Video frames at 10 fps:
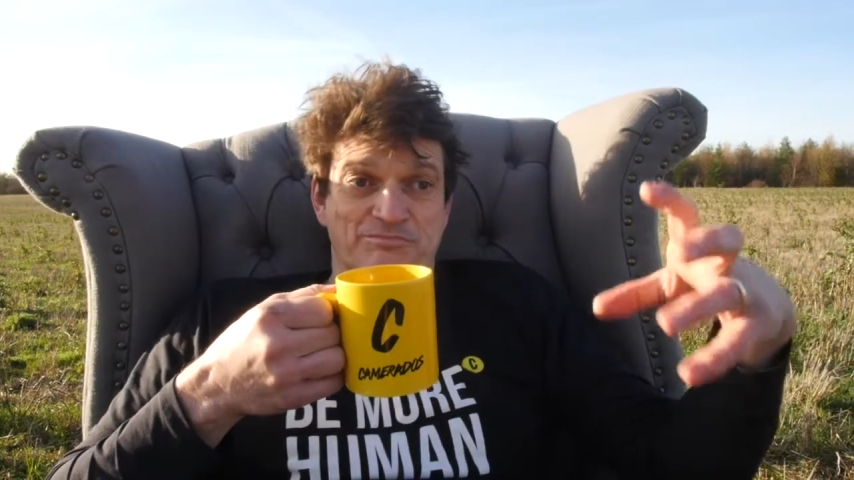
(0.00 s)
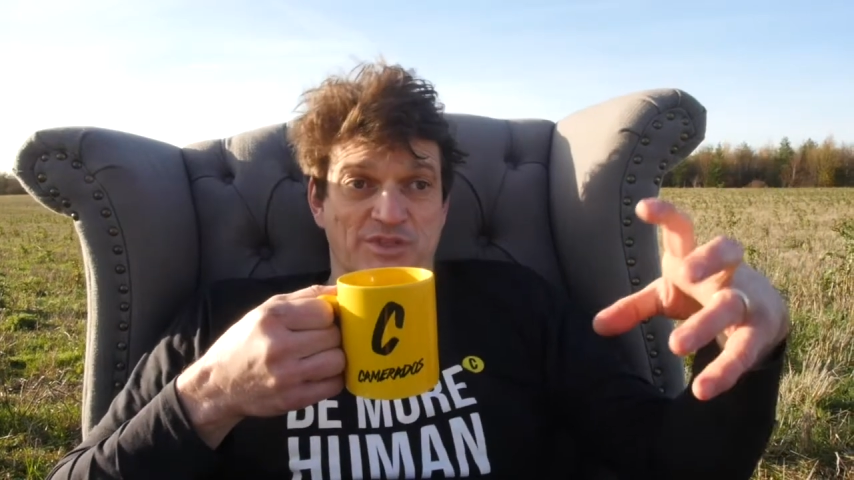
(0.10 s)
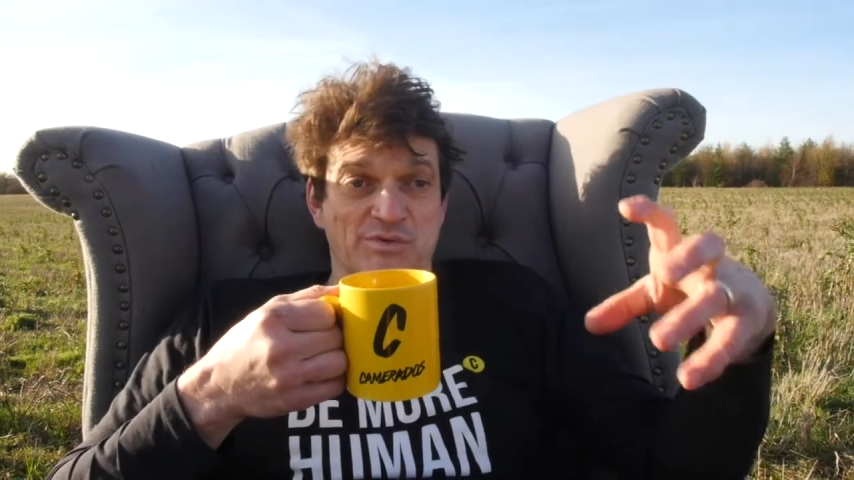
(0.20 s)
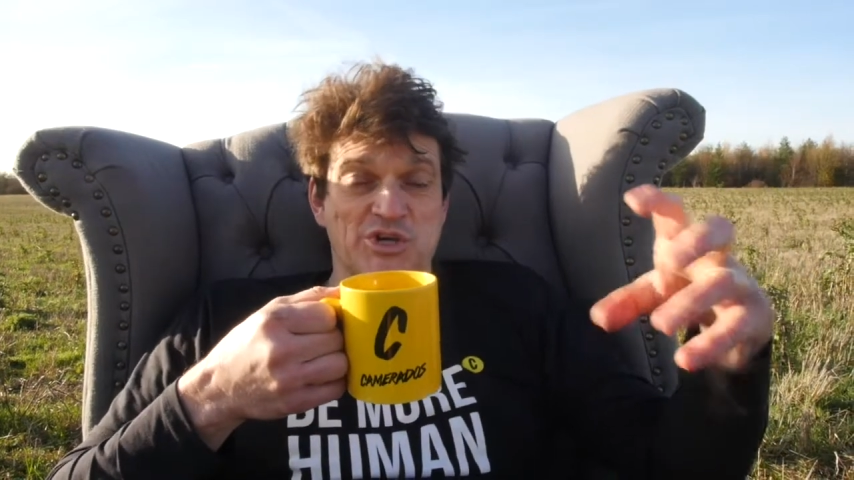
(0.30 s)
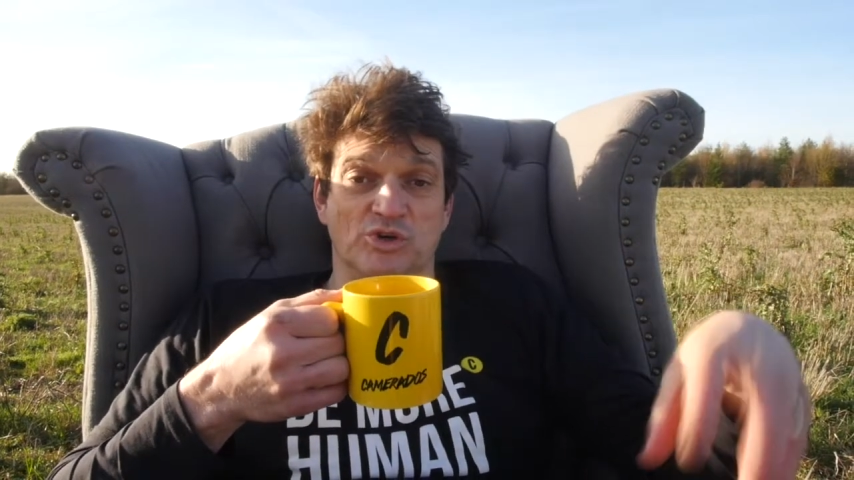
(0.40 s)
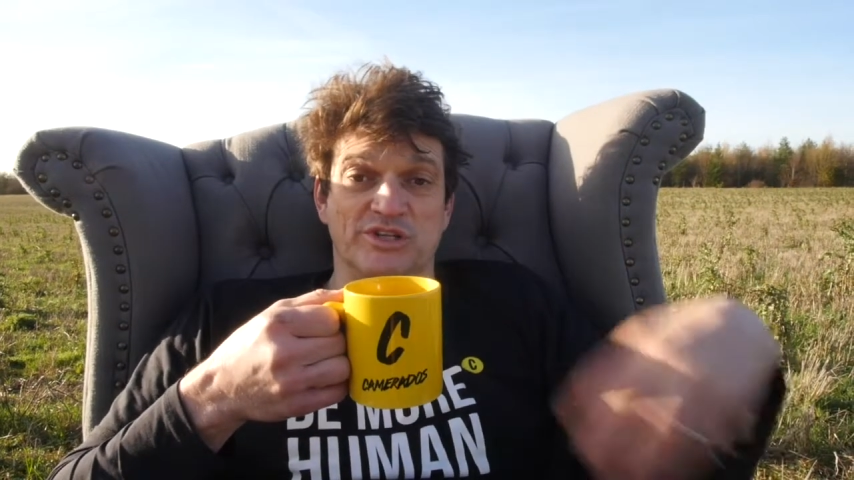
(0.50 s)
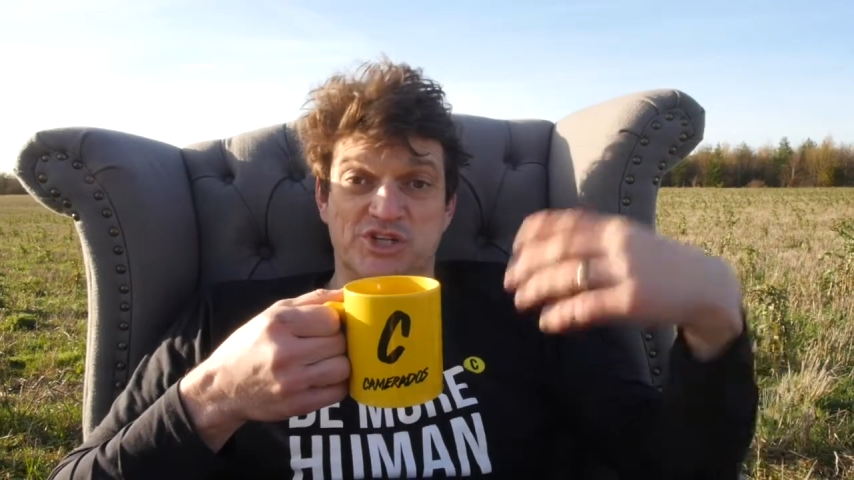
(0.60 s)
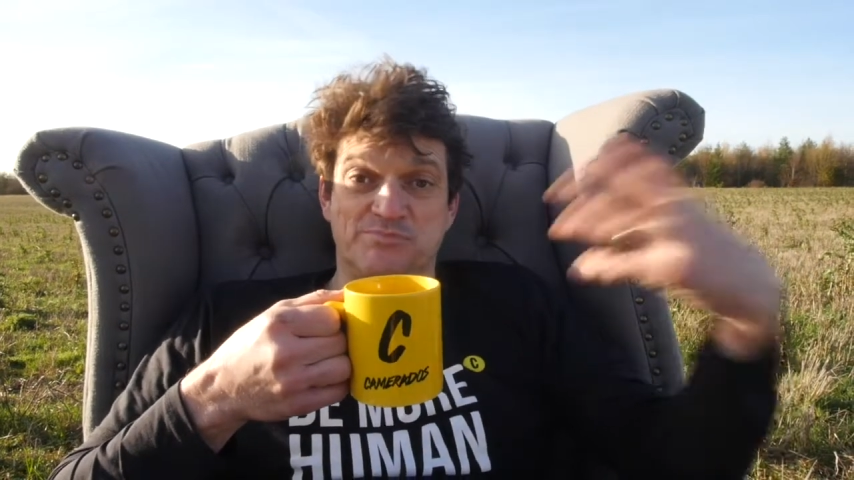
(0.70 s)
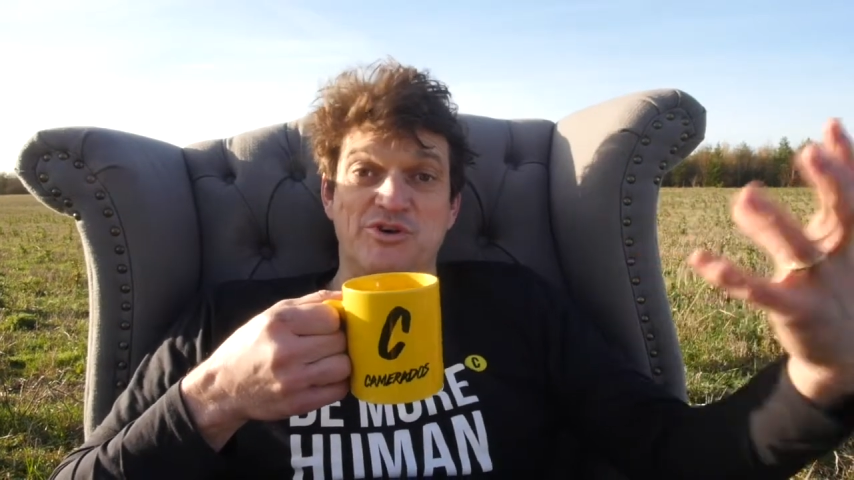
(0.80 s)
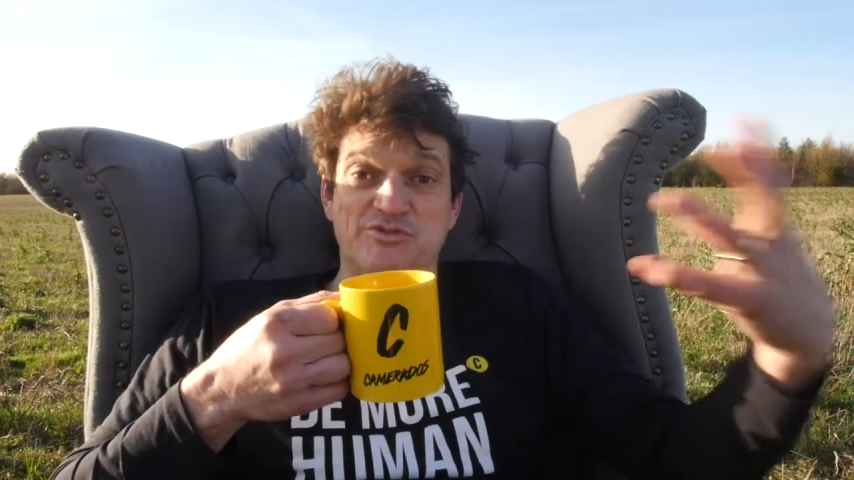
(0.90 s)
And we called it
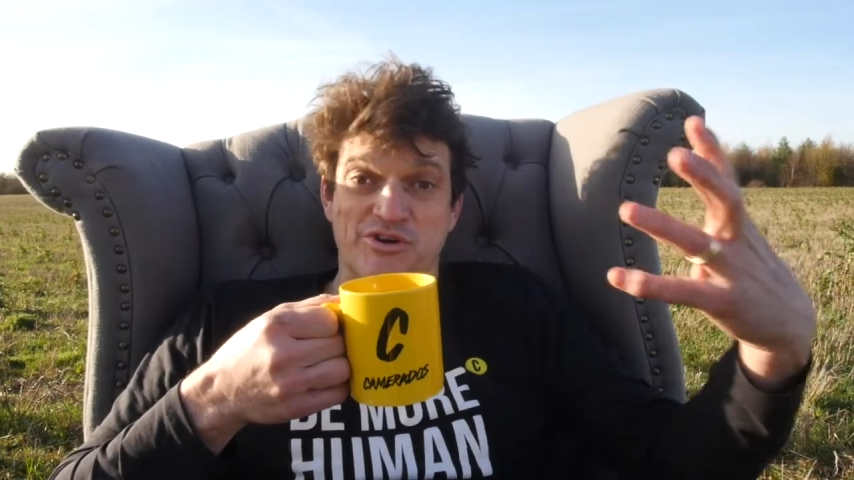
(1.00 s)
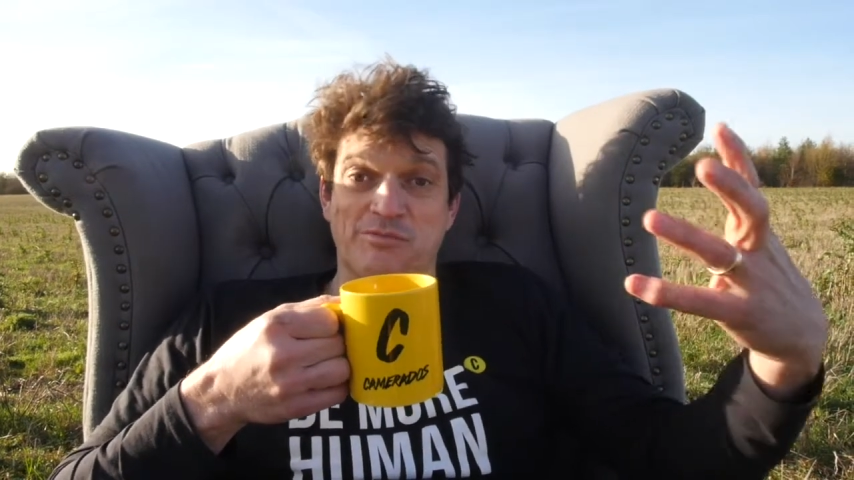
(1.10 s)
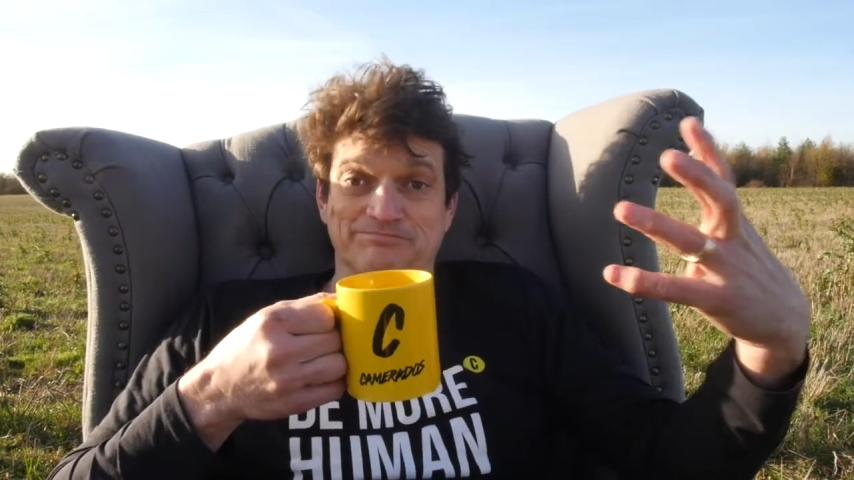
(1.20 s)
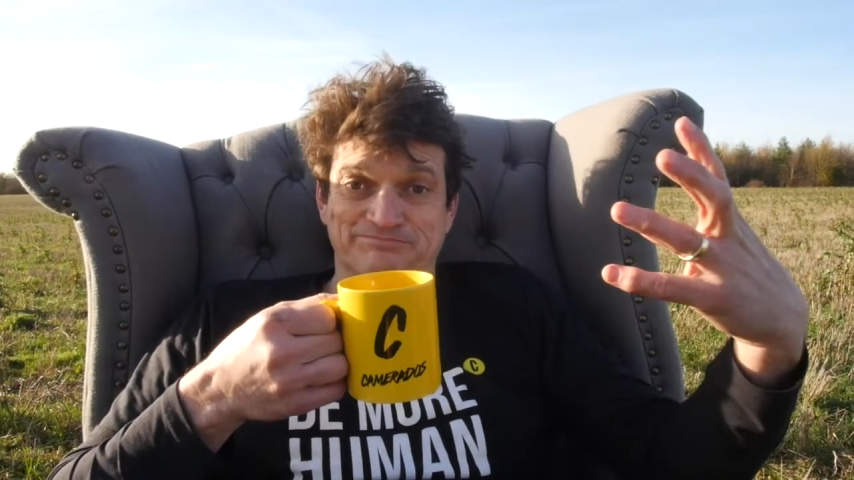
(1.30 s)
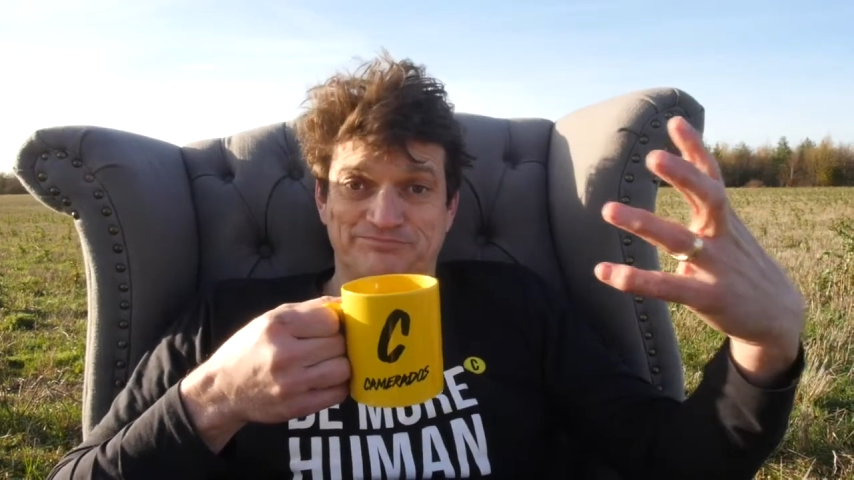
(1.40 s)
Spoon Room.